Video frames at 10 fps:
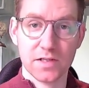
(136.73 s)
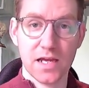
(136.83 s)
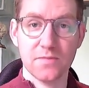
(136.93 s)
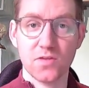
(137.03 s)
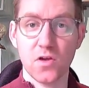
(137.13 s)

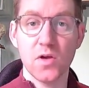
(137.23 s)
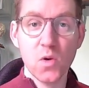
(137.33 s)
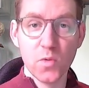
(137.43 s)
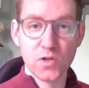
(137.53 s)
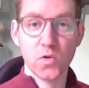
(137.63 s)
Okay, so
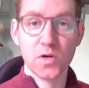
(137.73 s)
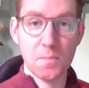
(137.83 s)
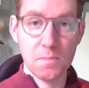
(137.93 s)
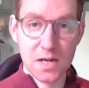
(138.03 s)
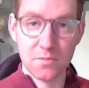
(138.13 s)
we're
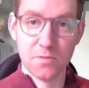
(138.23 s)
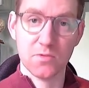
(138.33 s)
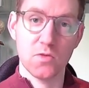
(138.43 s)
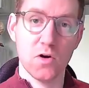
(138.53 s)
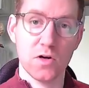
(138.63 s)
talking minimum
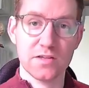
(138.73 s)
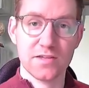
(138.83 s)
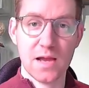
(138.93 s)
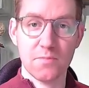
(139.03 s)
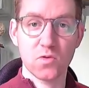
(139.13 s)
2 mock
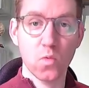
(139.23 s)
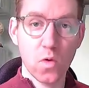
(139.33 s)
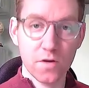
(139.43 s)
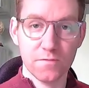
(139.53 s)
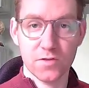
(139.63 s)
exams,
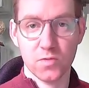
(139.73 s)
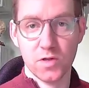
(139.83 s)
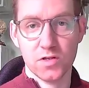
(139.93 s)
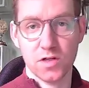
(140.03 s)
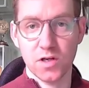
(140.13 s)
one for
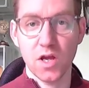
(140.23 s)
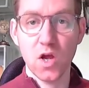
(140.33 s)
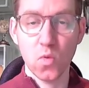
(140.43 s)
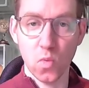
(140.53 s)
tuition,